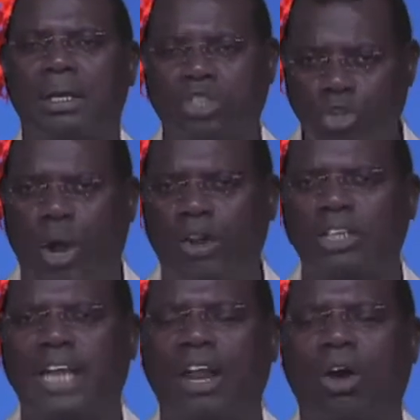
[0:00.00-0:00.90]
you are
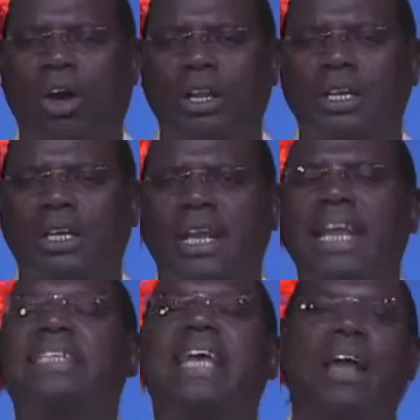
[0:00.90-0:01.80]
not alone.
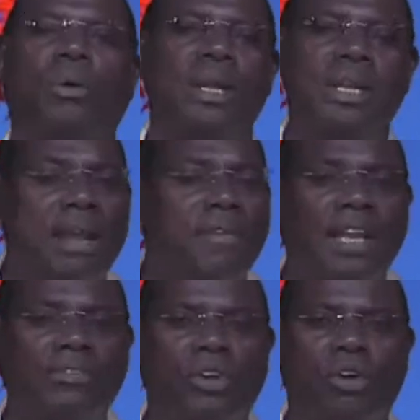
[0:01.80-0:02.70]
He said, I will never
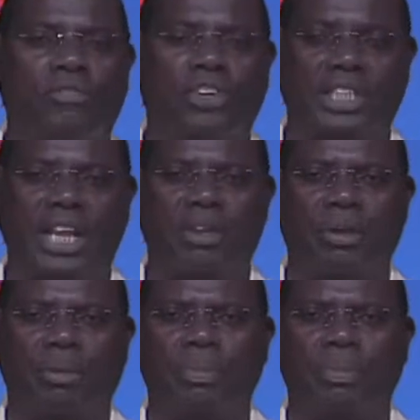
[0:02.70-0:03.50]
leave you nor forsake you.